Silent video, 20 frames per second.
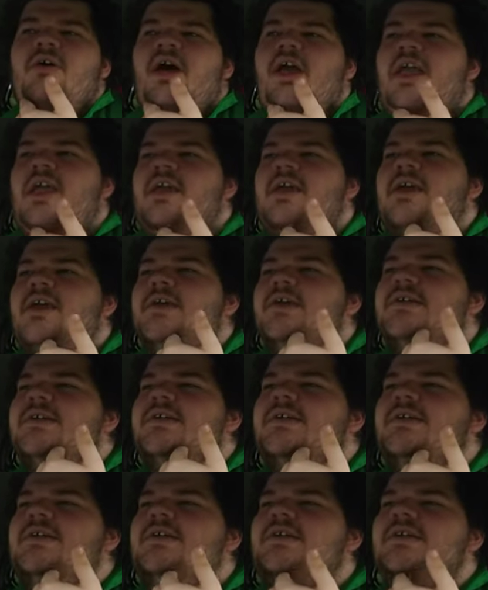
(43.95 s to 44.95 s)
like
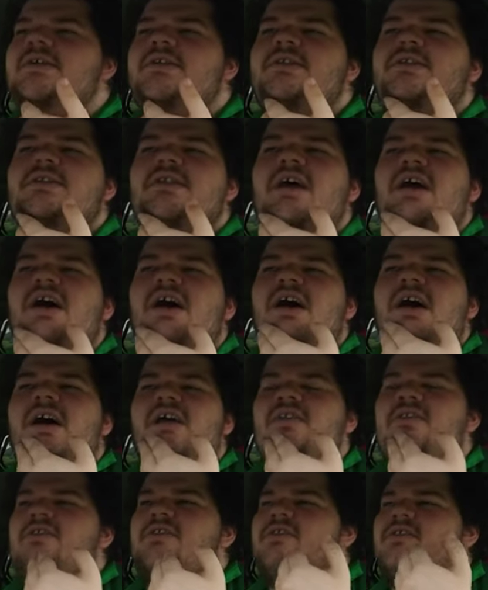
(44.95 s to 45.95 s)

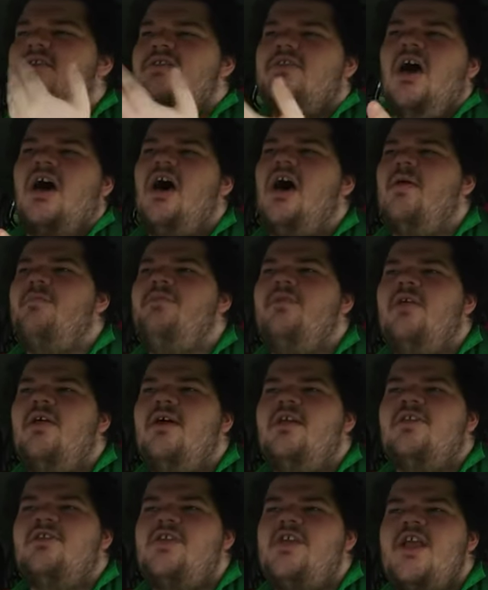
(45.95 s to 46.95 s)
the Saw
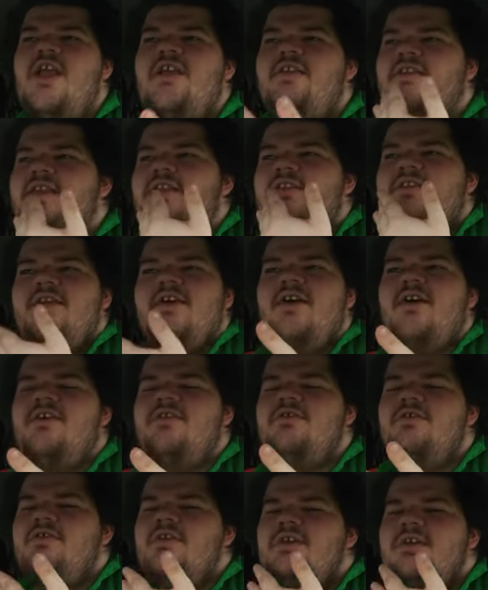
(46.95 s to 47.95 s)
plushies and
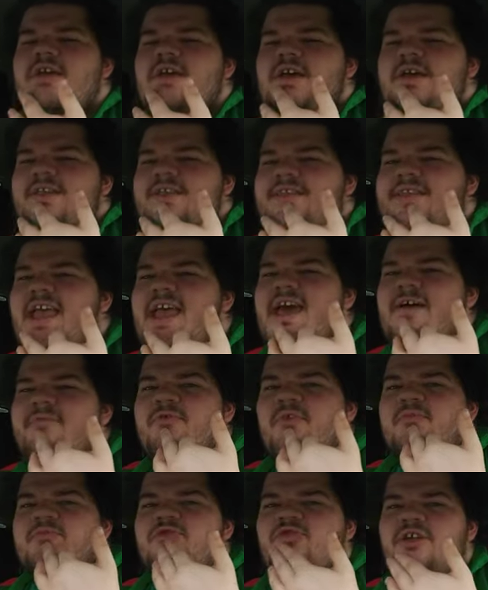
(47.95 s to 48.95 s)
the Sam
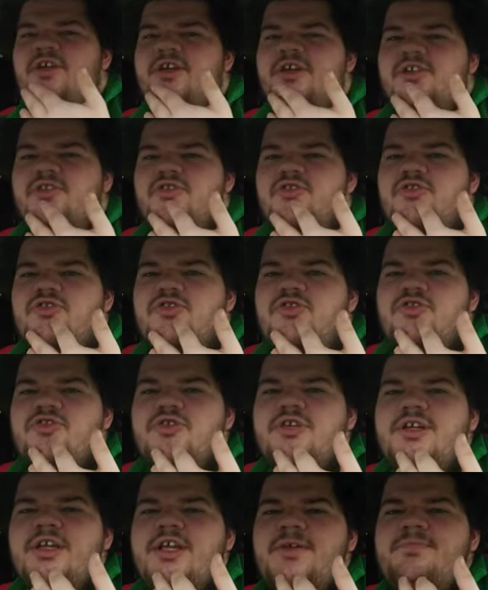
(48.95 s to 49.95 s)
from Trick or
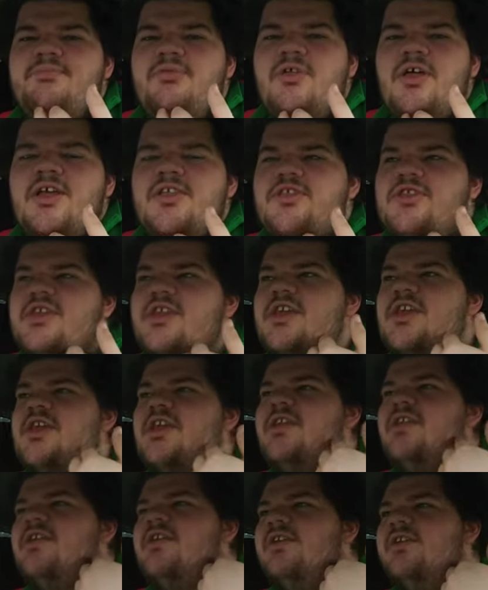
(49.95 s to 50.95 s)
Treat
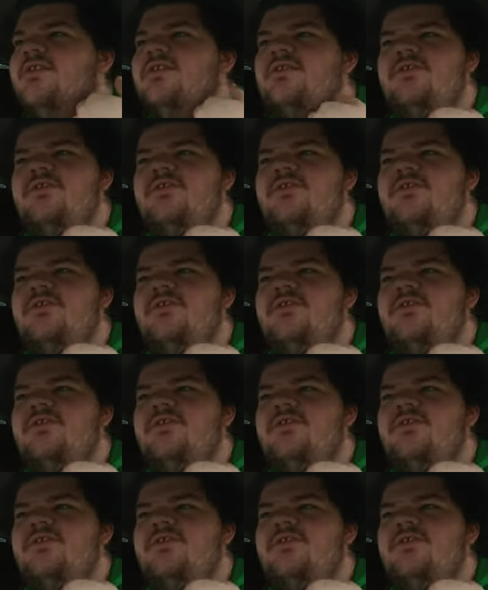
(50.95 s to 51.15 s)
plushie